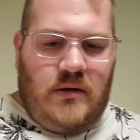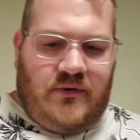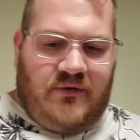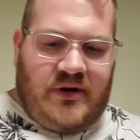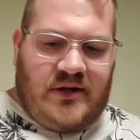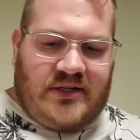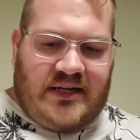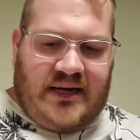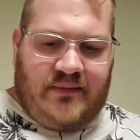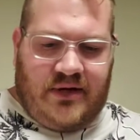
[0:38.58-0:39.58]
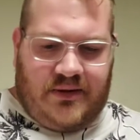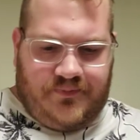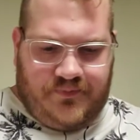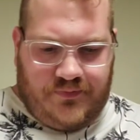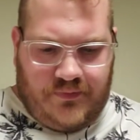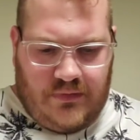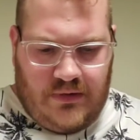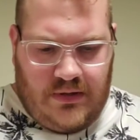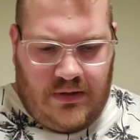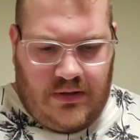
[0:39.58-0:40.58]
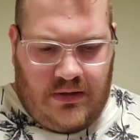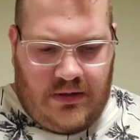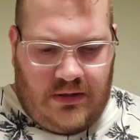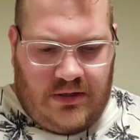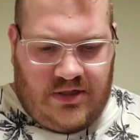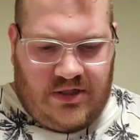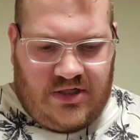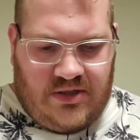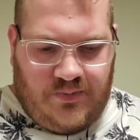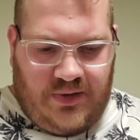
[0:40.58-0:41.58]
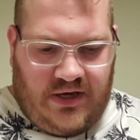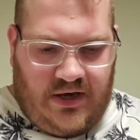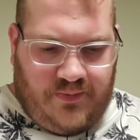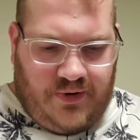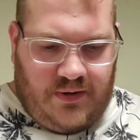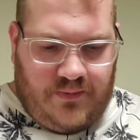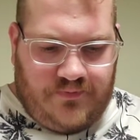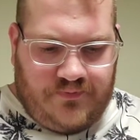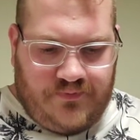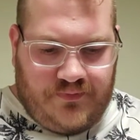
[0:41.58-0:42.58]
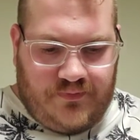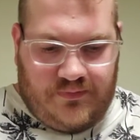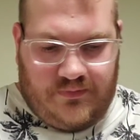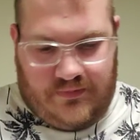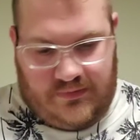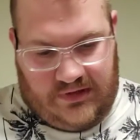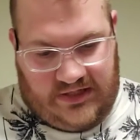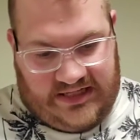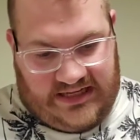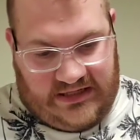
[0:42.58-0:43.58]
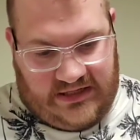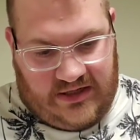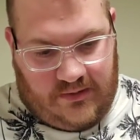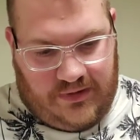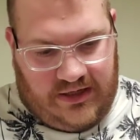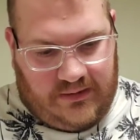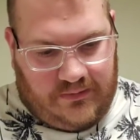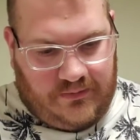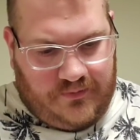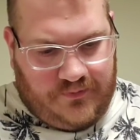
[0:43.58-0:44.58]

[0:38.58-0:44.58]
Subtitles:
I figure it's time to speak up or say something